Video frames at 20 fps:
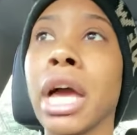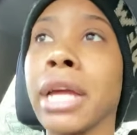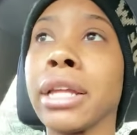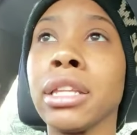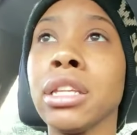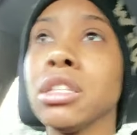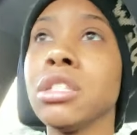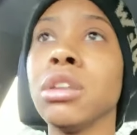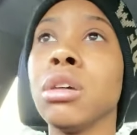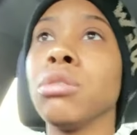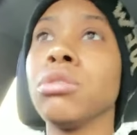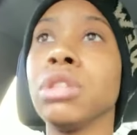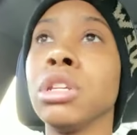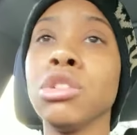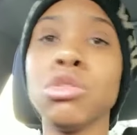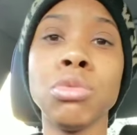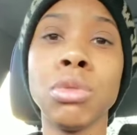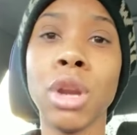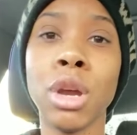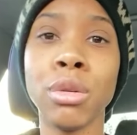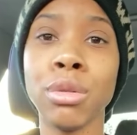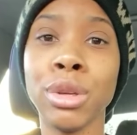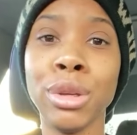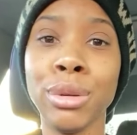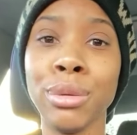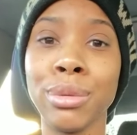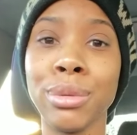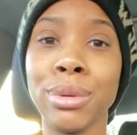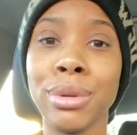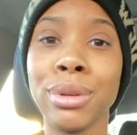This one on
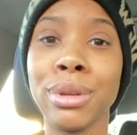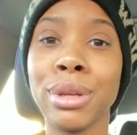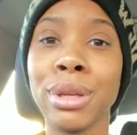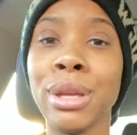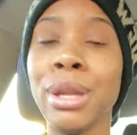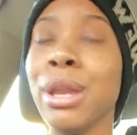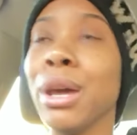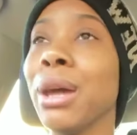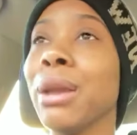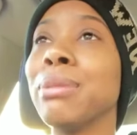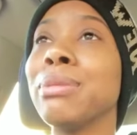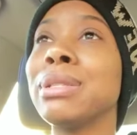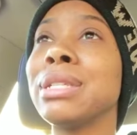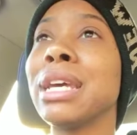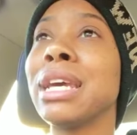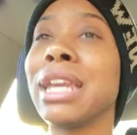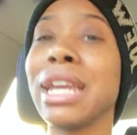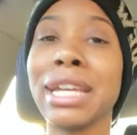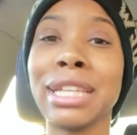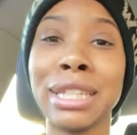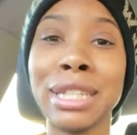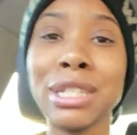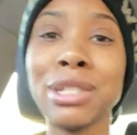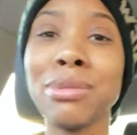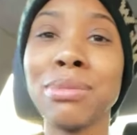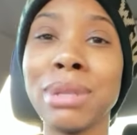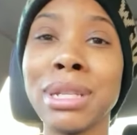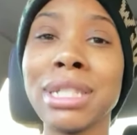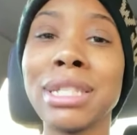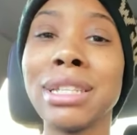you. You know what I'm saying? Like, this
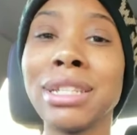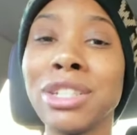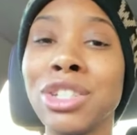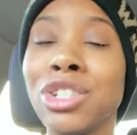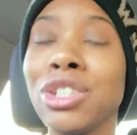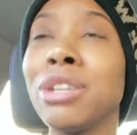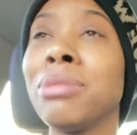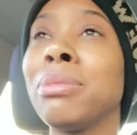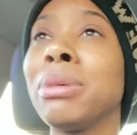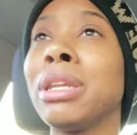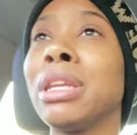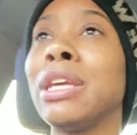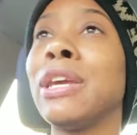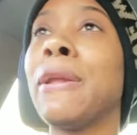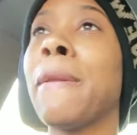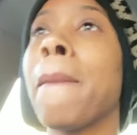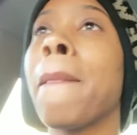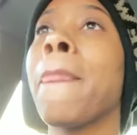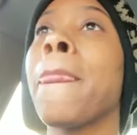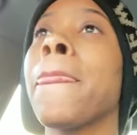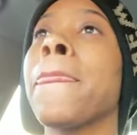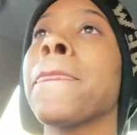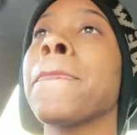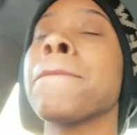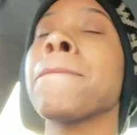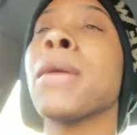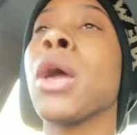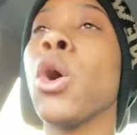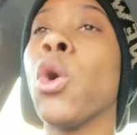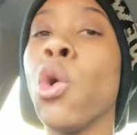one is legitimately
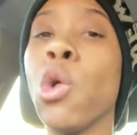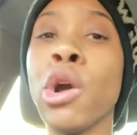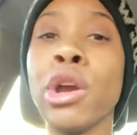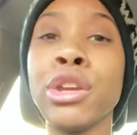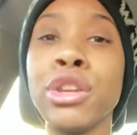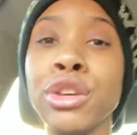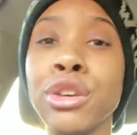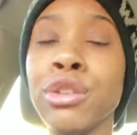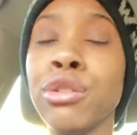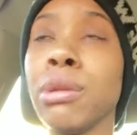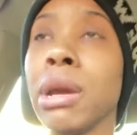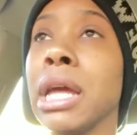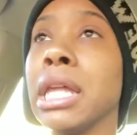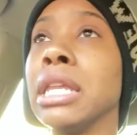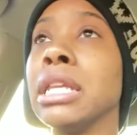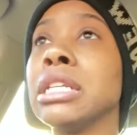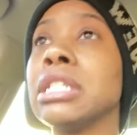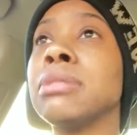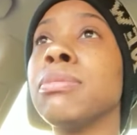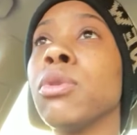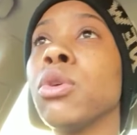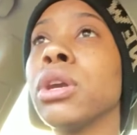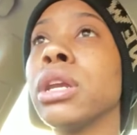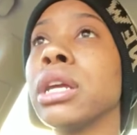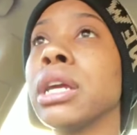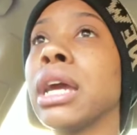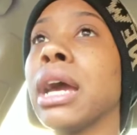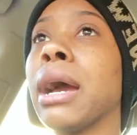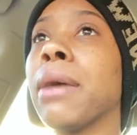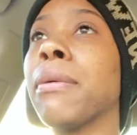on you. And this
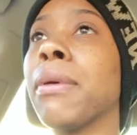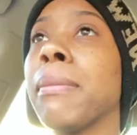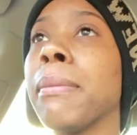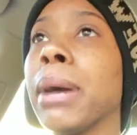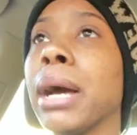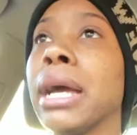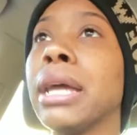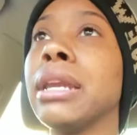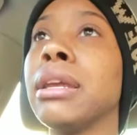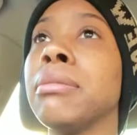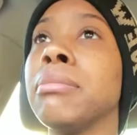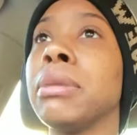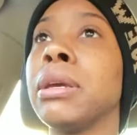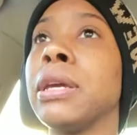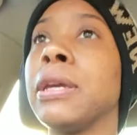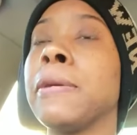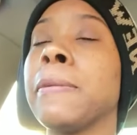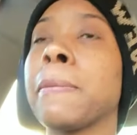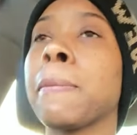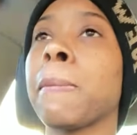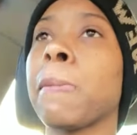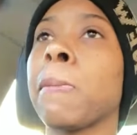morning God reminded me,